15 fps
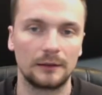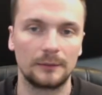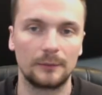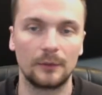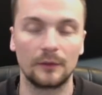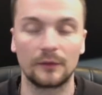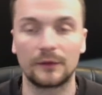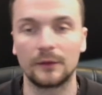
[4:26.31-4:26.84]
But
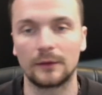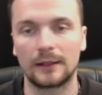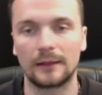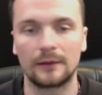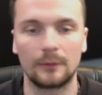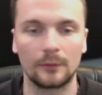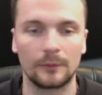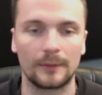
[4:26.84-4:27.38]
they'll still get,
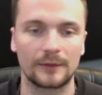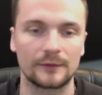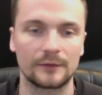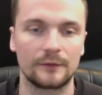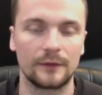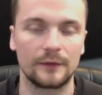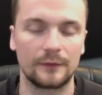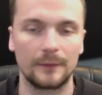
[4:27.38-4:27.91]
I would imagine,
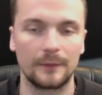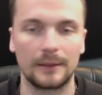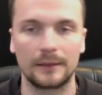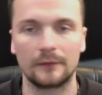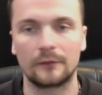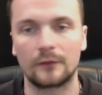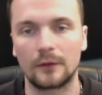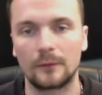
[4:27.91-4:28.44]
50 million
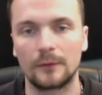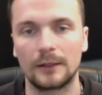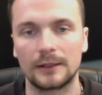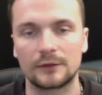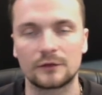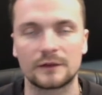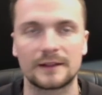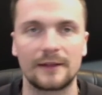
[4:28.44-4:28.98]
for him, really.
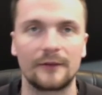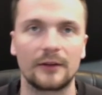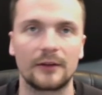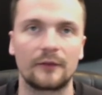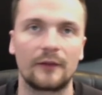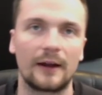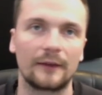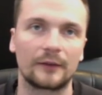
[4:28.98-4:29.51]
It's just
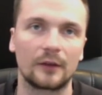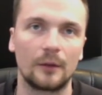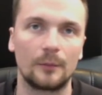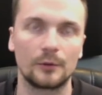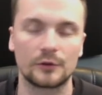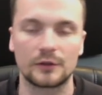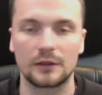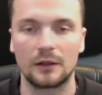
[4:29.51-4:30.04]
75 sort of
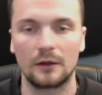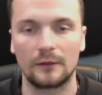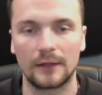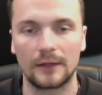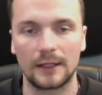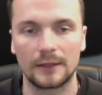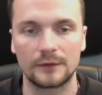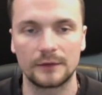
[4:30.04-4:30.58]
pushing it over
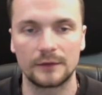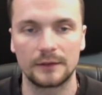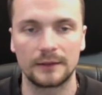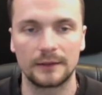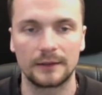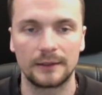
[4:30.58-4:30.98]
edge, isn't it?